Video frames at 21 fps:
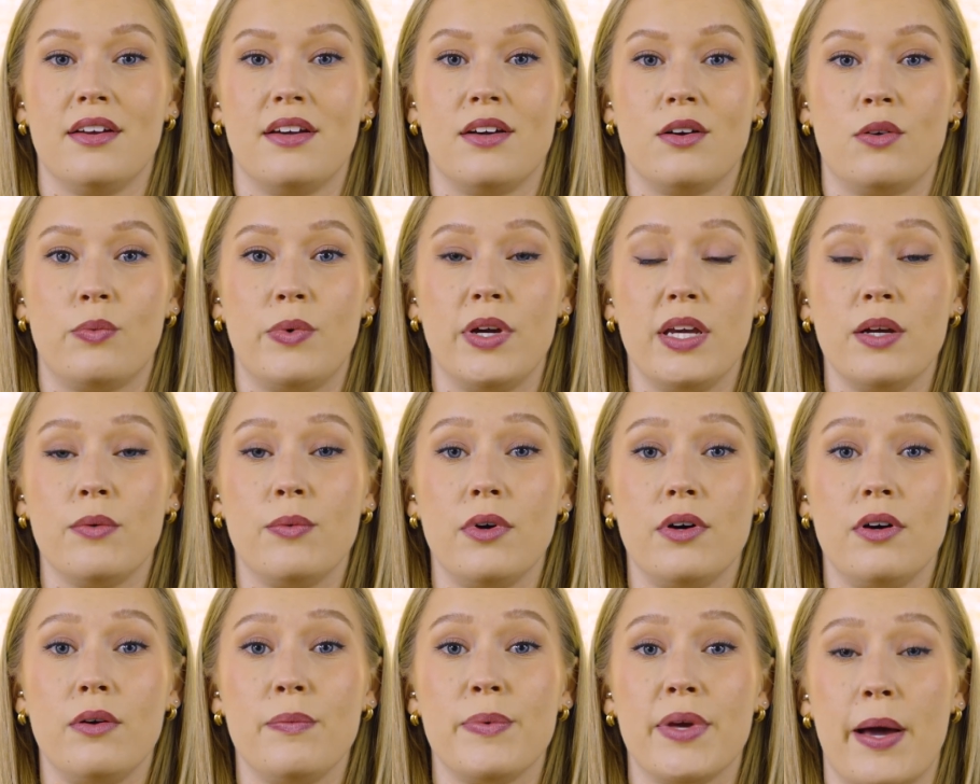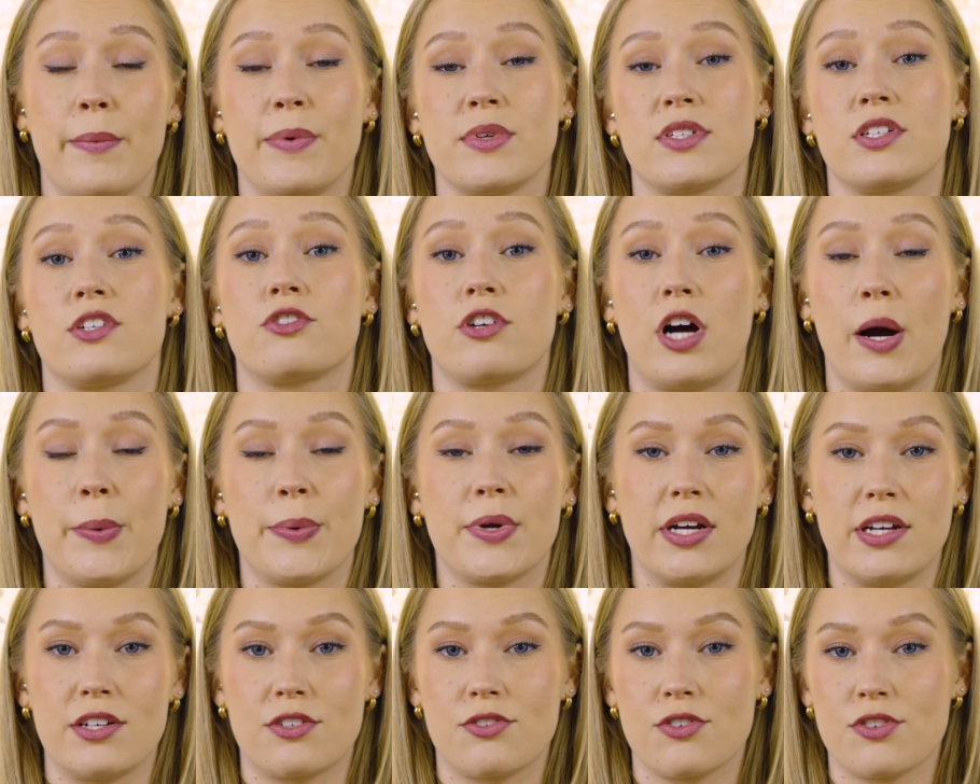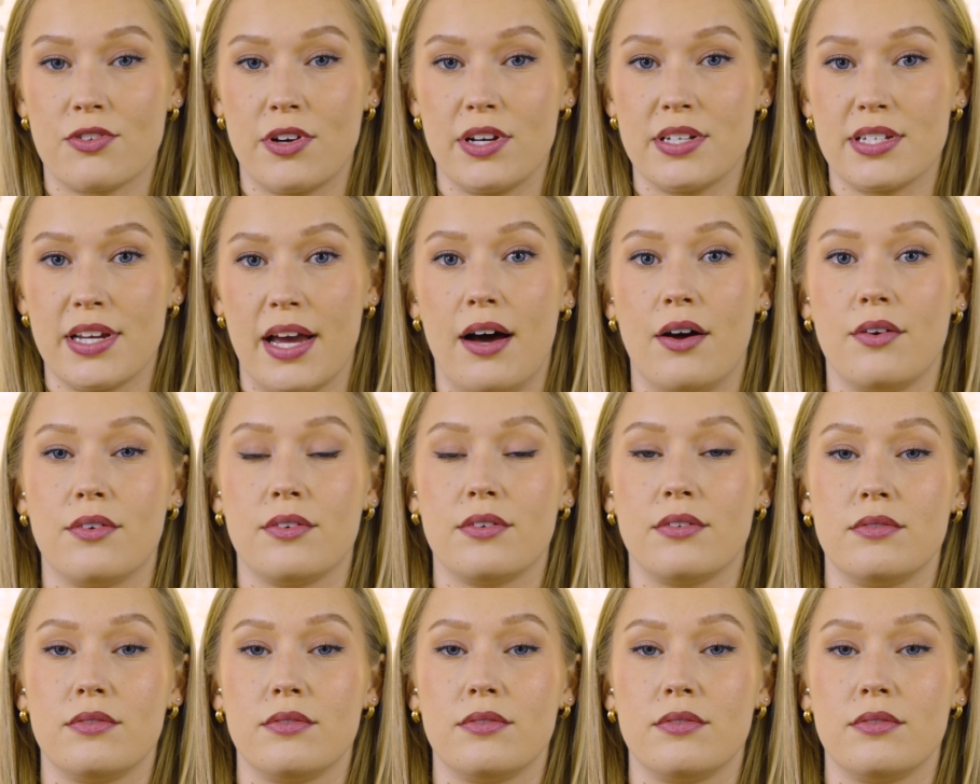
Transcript: We will be able to drop your interest rate down